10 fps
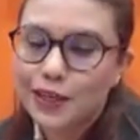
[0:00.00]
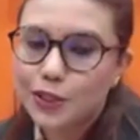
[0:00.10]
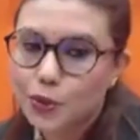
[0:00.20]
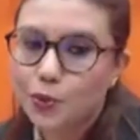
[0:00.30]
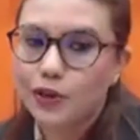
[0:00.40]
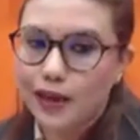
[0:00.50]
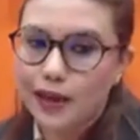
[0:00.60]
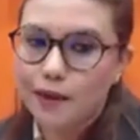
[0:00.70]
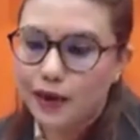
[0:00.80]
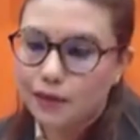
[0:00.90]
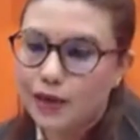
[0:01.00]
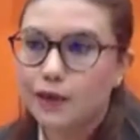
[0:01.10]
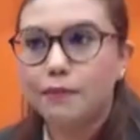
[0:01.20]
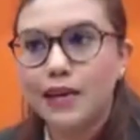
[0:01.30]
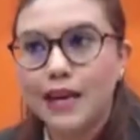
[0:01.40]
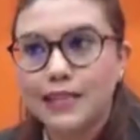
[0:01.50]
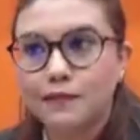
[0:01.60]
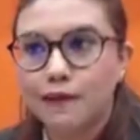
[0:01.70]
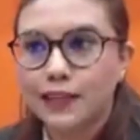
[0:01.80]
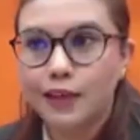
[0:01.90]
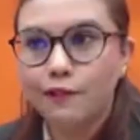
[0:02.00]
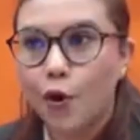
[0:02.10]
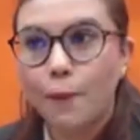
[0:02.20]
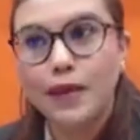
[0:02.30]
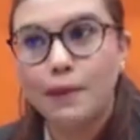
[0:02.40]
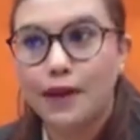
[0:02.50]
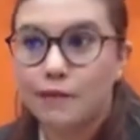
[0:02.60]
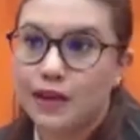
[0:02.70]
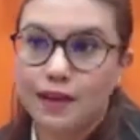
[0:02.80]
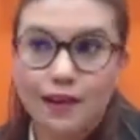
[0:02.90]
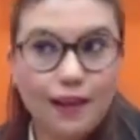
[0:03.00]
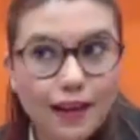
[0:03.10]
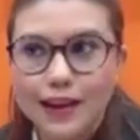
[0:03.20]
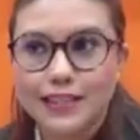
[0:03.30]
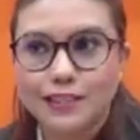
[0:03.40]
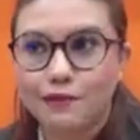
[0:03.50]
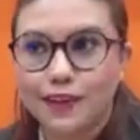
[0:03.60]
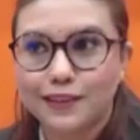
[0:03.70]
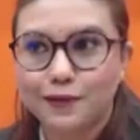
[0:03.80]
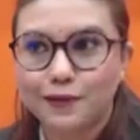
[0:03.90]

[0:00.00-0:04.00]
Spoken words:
So A might make B less effective or B might make A less effective.